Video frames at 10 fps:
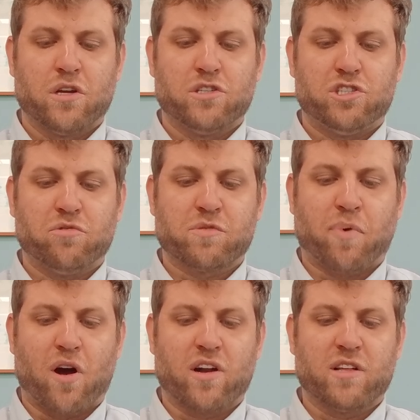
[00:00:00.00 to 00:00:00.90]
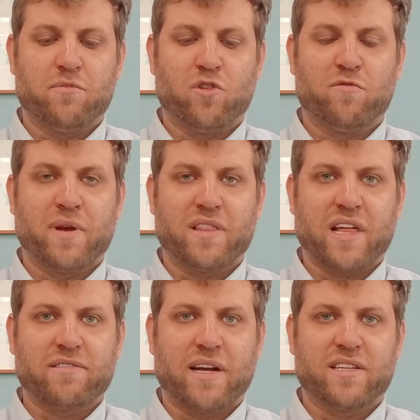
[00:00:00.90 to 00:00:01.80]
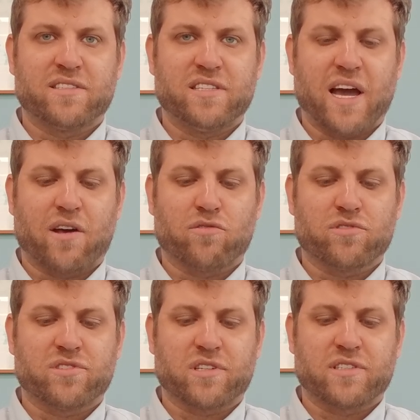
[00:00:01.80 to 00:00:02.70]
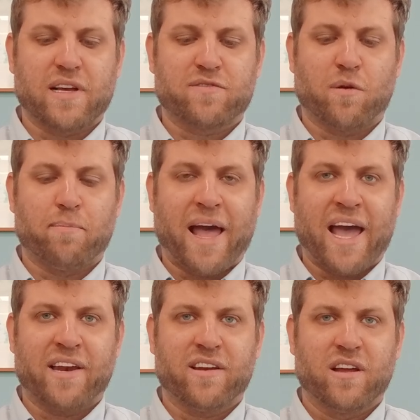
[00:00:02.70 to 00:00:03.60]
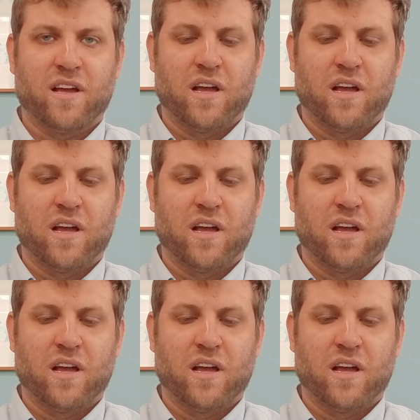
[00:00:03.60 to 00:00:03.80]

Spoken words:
She was part of the movement that led to Seattle's successful ban